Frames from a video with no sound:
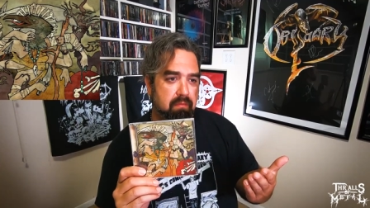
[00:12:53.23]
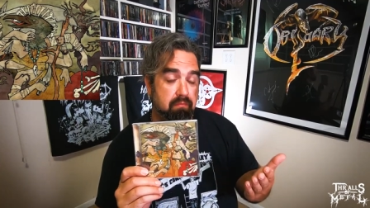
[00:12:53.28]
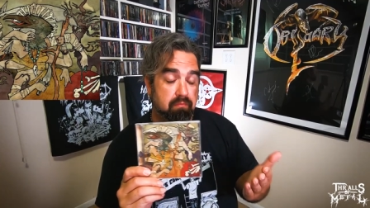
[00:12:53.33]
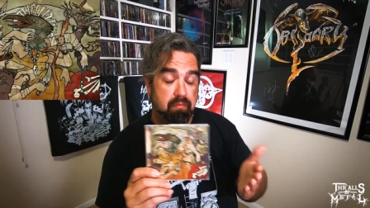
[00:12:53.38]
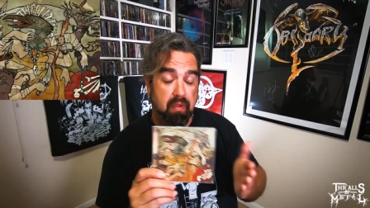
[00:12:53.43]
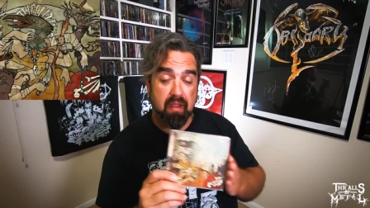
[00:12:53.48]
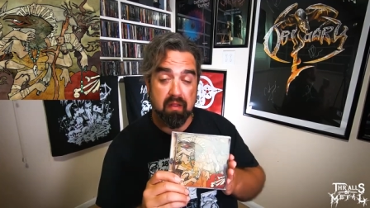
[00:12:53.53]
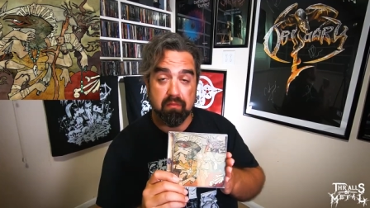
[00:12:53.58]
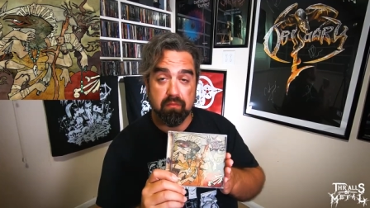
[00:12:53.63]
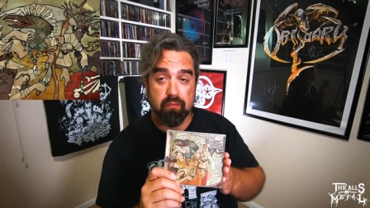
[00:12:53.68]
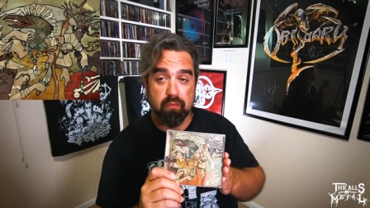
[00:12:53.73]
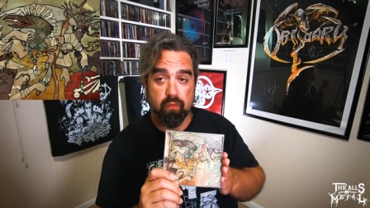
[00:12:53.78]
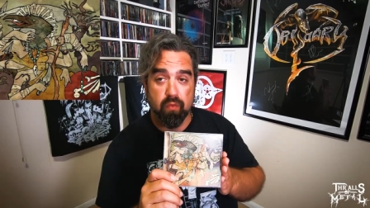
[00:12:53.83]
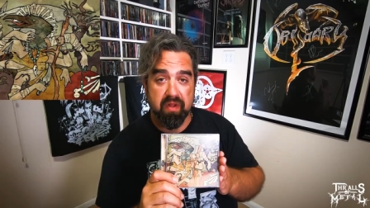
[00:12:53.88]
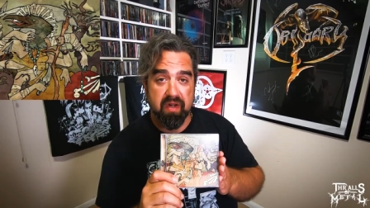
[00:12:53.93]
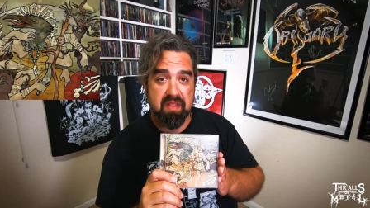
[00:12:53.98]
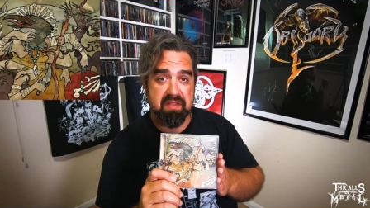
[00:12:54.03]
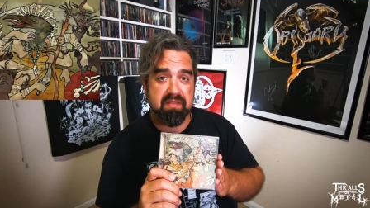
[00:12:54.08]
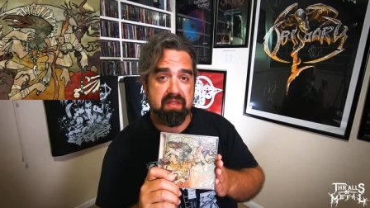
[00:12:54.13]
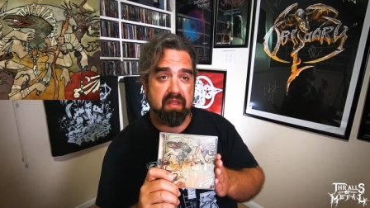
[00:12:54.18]
But
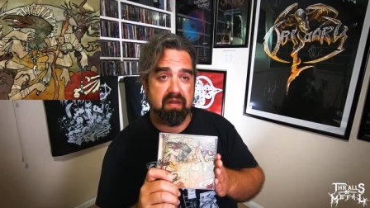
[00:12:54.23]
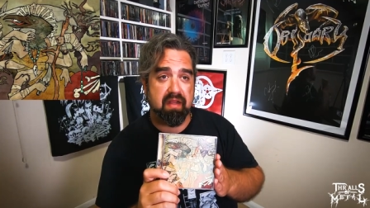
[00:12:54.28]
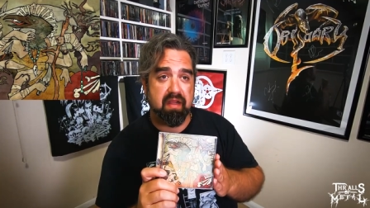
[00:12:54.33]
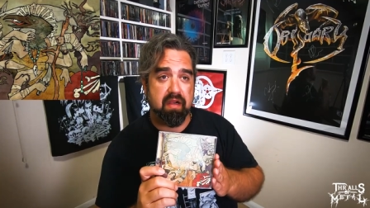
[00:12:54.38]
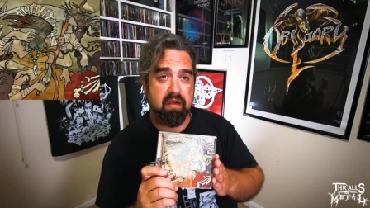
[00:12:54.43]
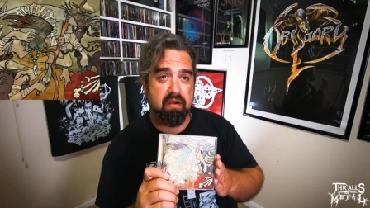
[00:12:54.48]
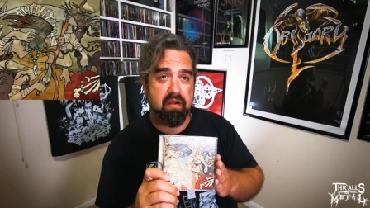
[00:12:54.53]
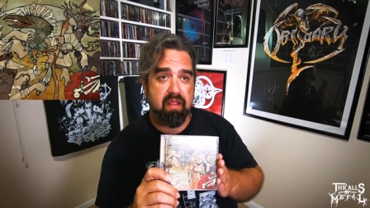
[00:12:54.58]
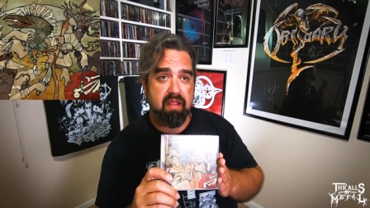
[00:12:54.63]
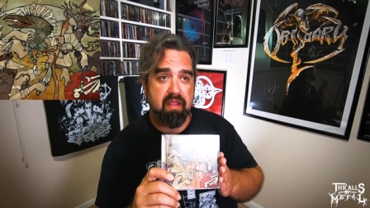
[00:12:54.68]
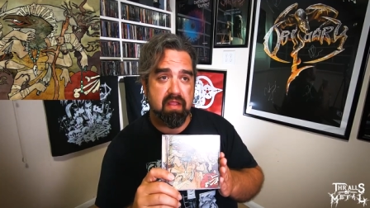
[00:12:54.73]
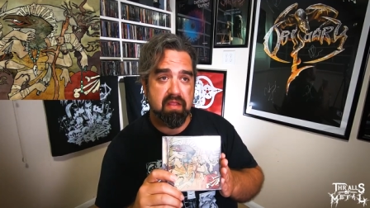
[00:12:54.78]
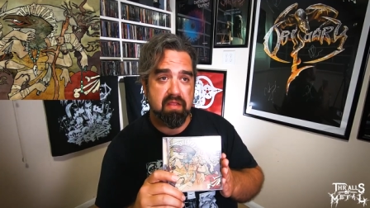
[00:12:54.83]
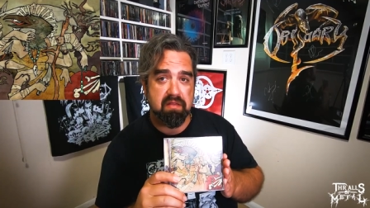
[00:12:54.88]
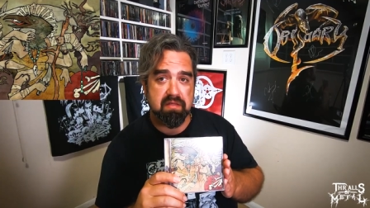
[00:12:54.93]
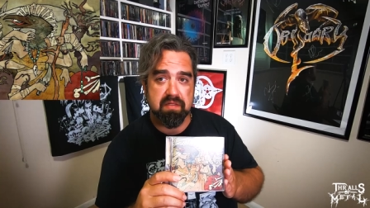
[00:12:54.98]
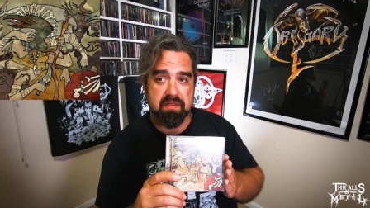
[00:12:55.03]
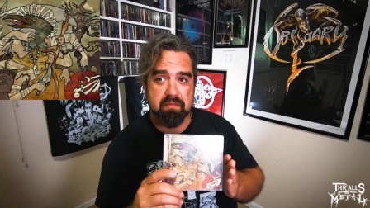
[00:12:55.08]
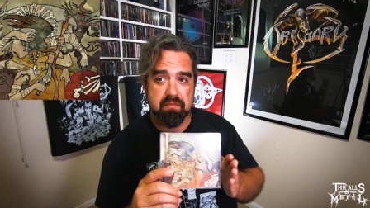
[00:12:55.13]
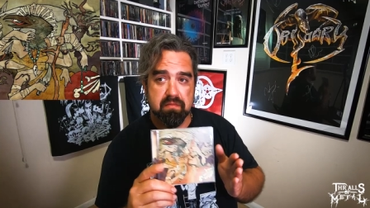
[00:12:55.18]
what is on here
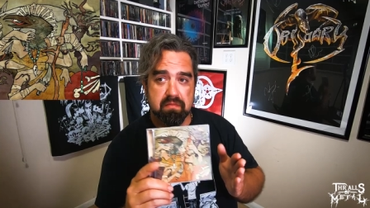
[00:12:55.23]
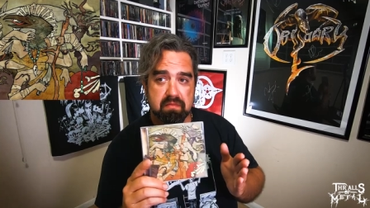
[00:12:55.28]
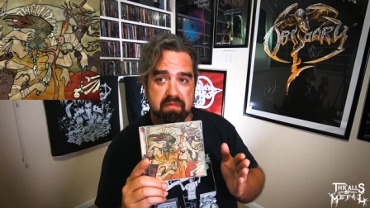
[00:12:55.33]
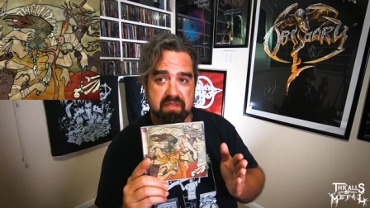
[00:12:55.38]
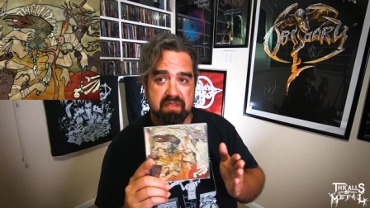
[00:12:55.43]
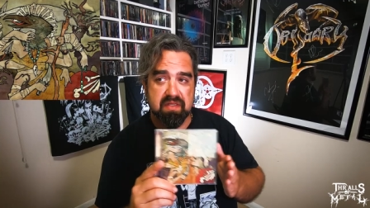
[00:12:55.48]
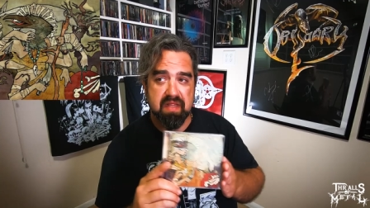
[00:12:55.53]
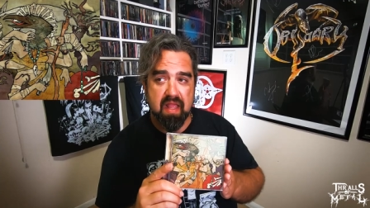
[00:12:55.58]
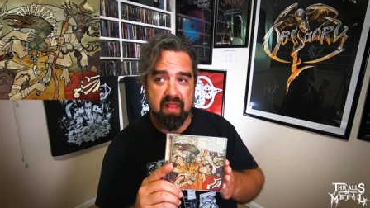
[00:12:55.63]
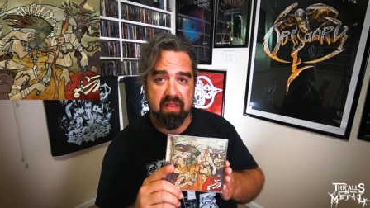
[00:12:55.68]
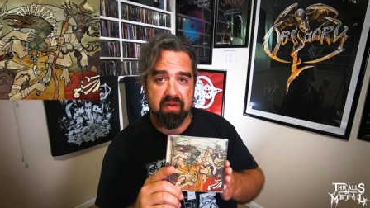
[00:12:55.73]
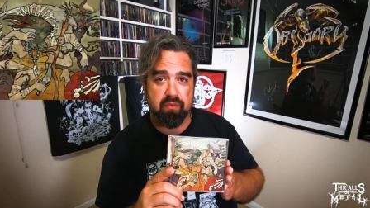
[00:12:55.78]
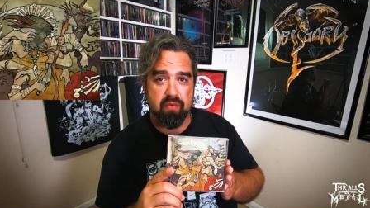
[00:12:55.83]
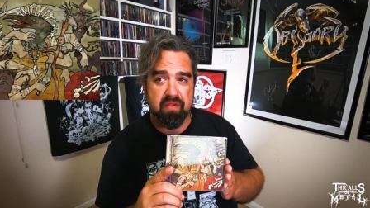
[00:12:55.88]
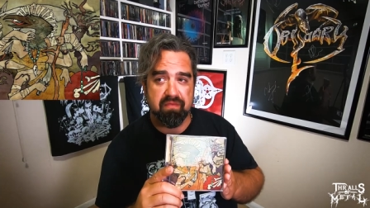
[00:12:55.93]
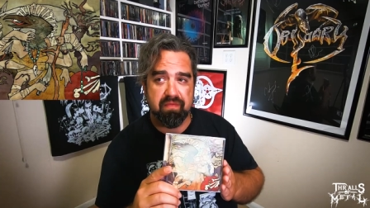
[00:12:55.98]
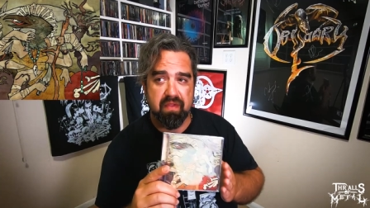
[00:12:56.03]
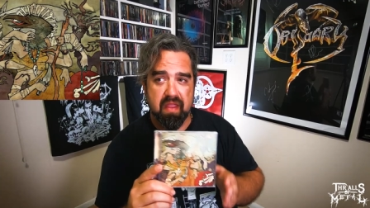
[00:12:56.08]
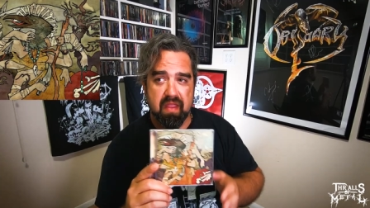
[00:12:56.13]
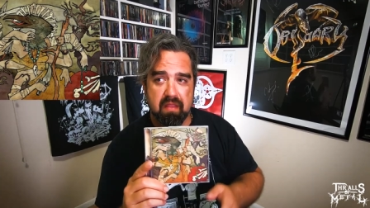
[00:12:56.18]
is solid
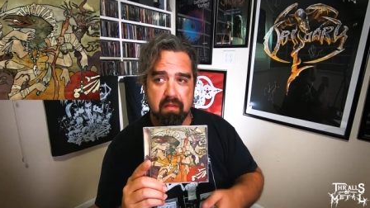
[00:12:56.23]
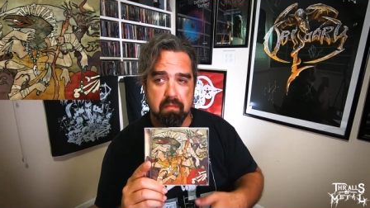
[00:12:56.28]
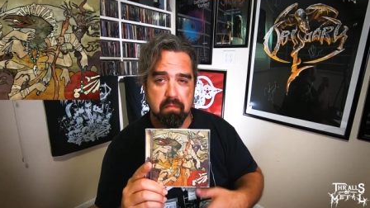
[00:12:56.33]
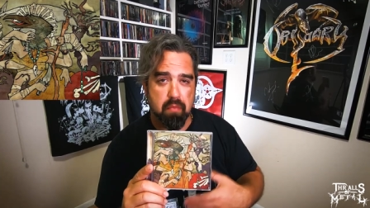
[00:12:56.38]
riffing,